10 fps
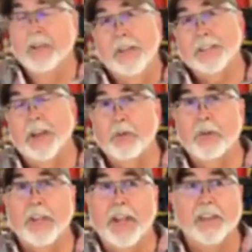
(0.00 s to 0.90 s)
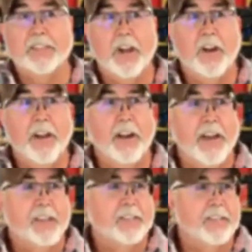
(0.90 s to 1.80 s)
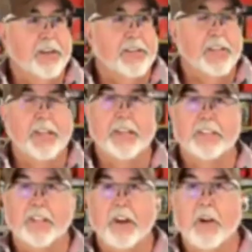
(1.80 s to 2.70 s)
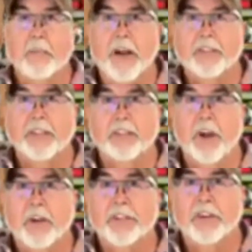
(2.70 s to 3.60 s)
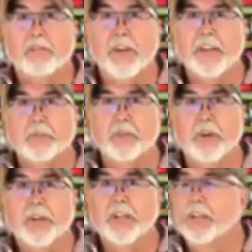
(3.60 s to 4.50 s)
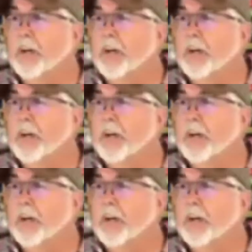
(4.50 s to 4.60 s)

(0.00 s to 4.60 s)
that's how I really got started. And I started seeing these Cigar Box Guitars on Facebook and